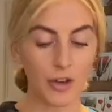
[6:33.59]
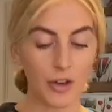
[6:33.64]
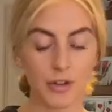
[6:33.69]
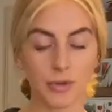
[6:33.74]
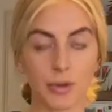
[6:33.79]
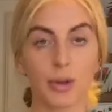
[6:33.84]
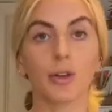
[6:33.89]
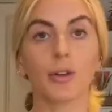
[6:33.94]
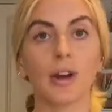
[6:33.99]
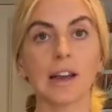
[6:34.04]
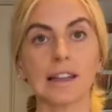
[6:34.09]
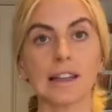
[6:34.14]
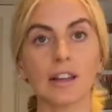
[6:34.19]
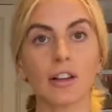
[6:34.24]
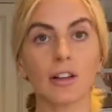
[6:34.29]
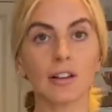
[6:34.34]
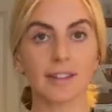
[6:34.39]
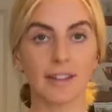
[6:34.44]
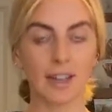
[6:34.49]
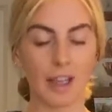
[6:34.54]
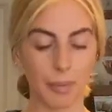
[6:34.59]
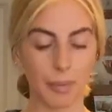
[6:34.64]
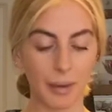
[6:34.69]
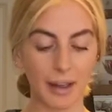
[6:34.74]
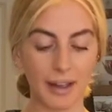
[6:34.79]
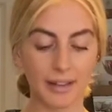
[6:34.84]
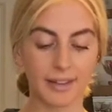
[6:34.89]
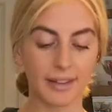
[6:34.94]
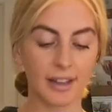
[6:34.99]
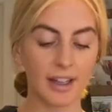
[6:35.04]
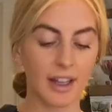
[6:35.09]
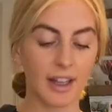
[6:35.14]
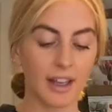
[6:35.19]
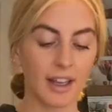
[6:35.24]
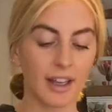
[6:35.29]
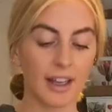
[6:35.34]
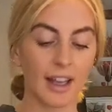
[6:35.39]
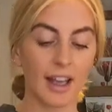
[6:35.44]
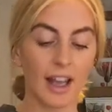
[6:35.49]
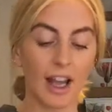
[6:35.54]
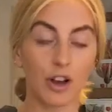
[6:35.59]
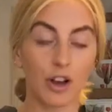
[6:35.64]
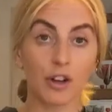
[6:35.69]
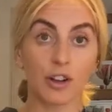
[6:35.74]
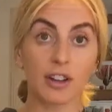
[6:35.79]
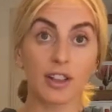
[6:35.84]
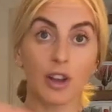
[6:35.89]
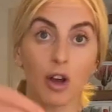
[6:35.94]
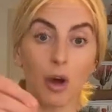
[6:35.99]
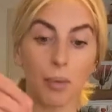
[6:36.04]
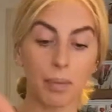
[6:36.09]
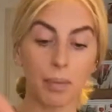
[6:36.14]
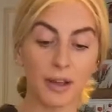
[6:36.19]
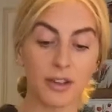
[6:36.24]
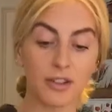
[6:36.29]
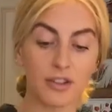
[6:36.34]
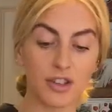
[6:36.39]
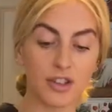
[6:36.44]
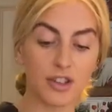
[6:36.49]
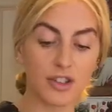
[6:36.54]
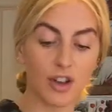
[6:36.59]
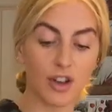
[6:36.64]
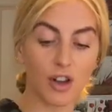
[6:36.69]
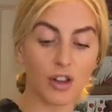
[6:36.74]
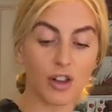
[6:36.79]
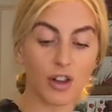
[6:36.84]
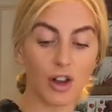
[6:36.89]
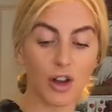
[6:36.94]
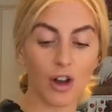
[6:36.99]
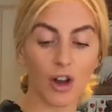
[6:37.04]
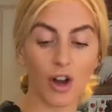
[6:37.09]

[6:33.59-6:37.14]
So a great little tip is a good little pinch of salt